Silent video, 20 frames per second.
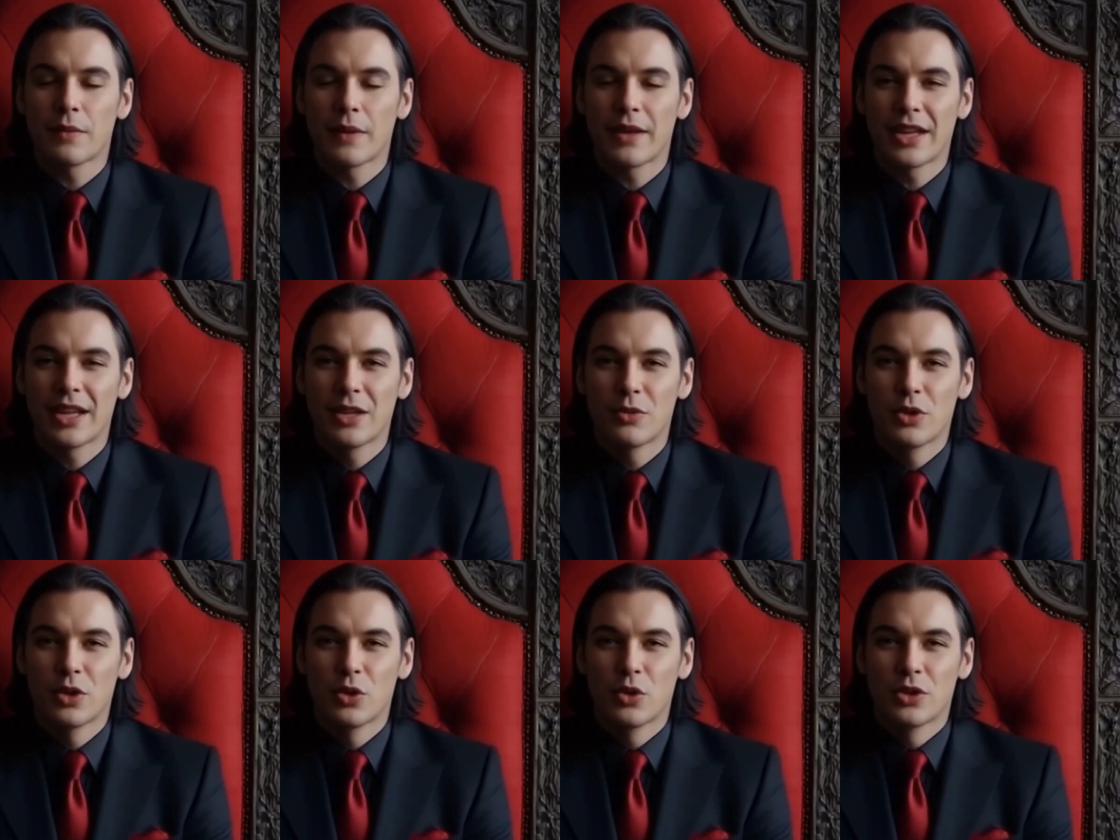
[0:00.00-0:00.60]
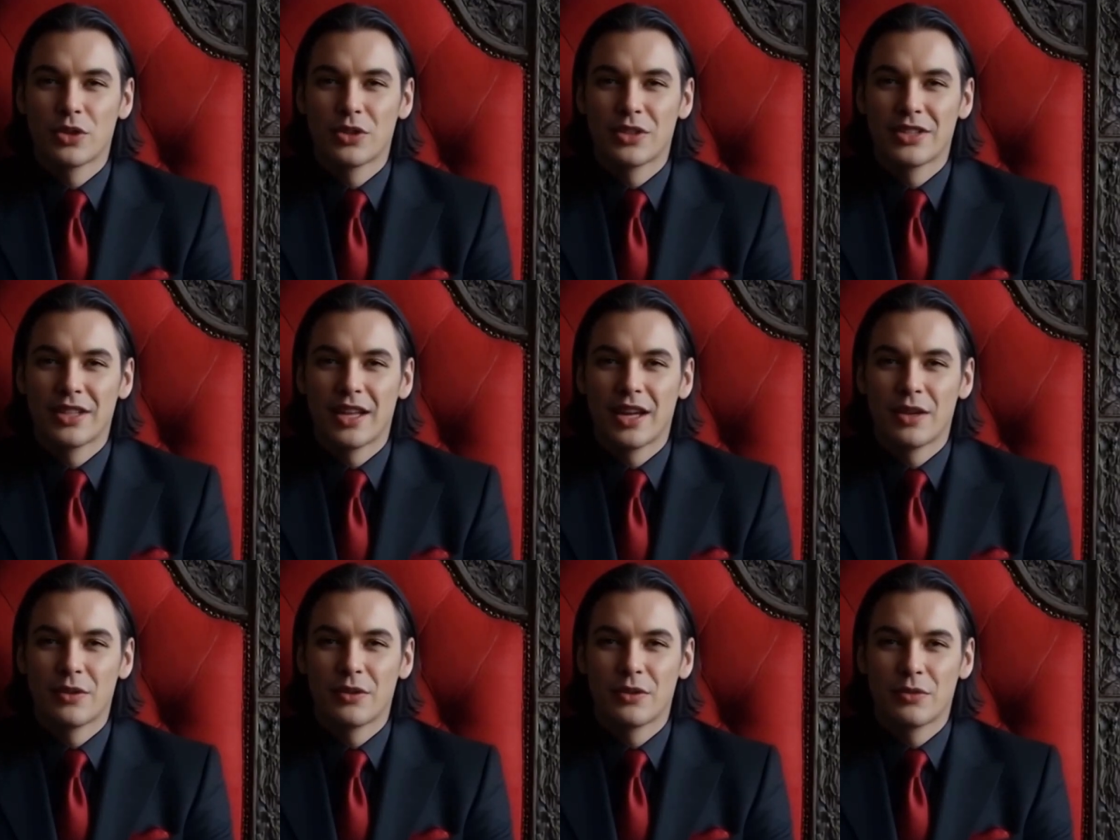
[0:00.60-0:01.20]
He reorders
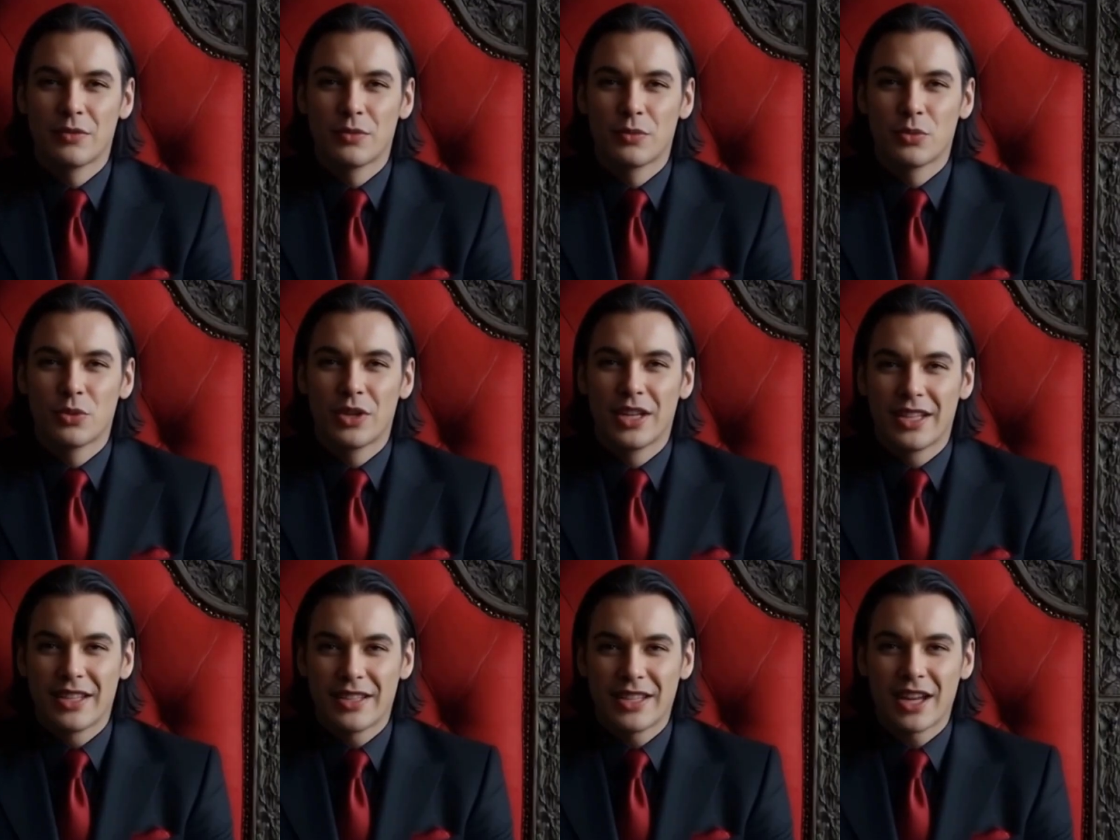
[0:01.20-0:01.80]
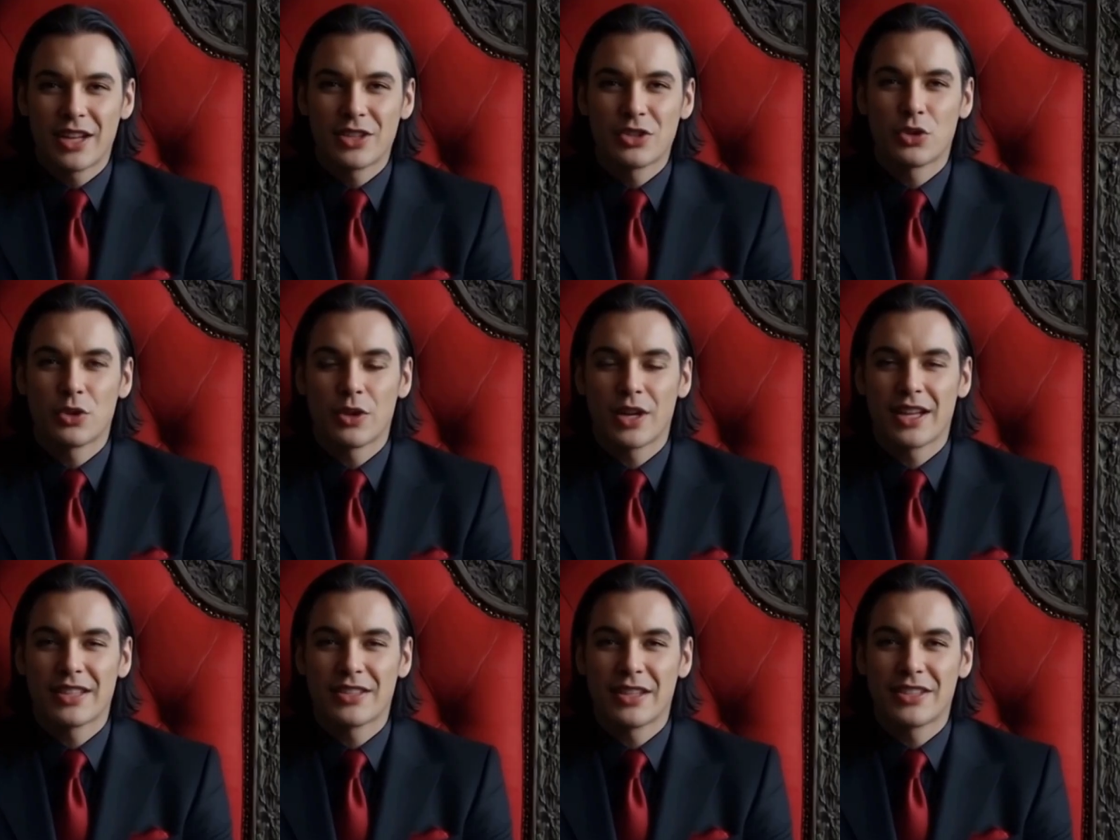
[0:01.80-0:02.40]
them,
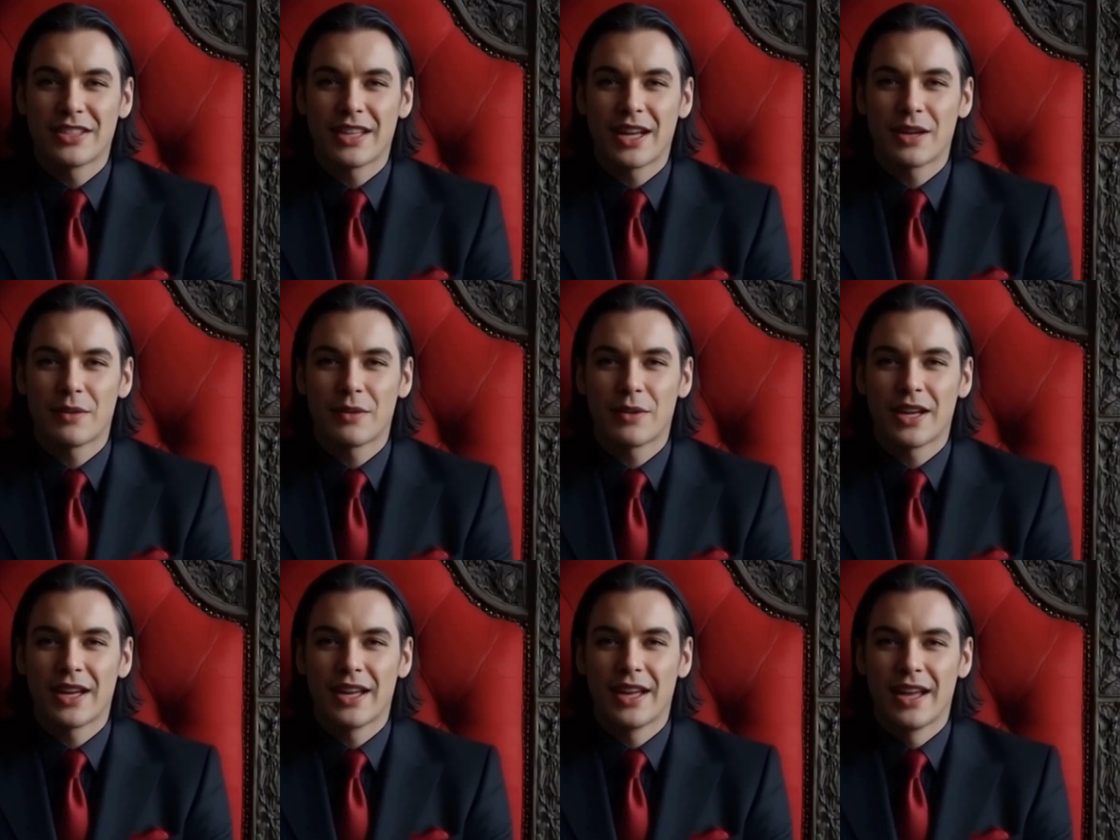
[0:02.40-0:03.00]
recontextualizes them,